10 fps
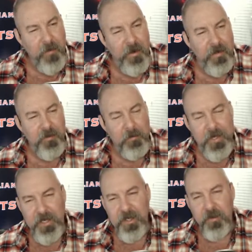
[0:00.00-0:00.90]
Probably a little
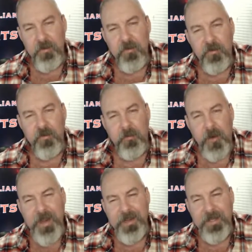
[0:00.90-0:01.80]
bitty dude,
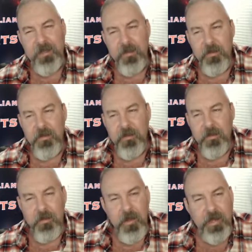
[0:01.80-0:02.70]
sprightly,
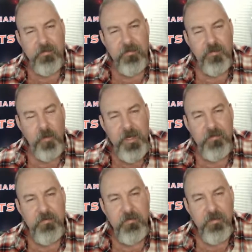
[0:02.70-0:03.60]
likes the
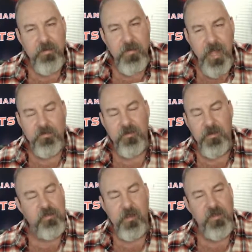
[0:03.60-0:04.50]
sweets.
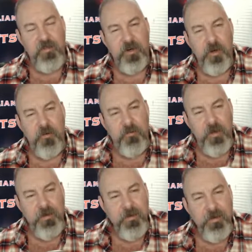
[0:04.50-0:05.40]
Doesn't have a
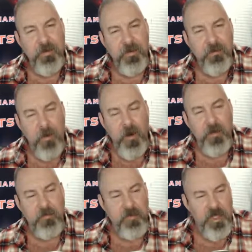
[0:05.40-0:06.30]
girlfriend,
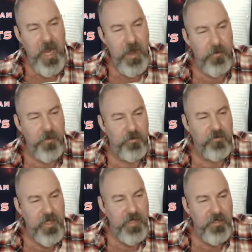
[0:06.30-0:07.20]
probably doesn't shower. You're
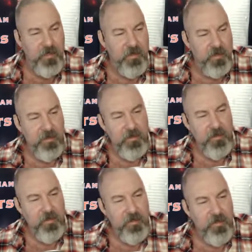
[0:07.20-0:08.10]
stink.
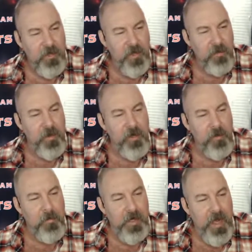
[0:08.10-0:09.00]
The
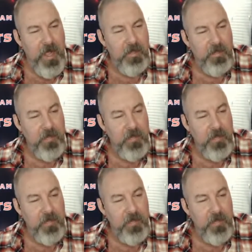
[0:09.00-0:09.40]
Noma guy.